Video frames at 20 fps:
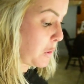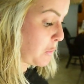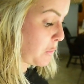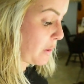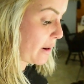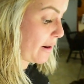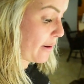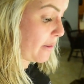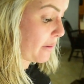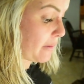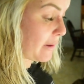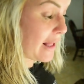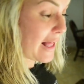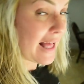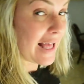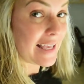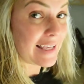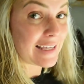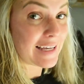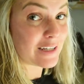Well,
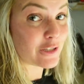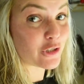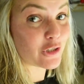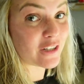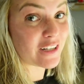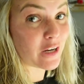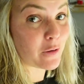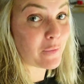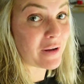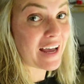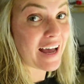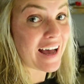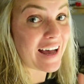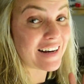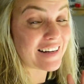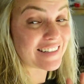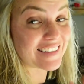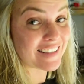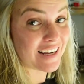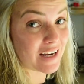yesterday we
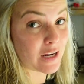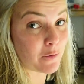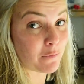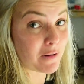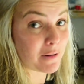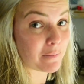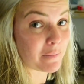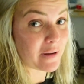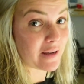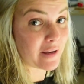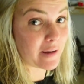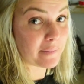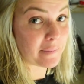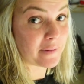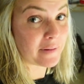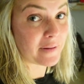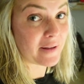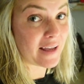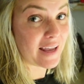had a second 1 pip,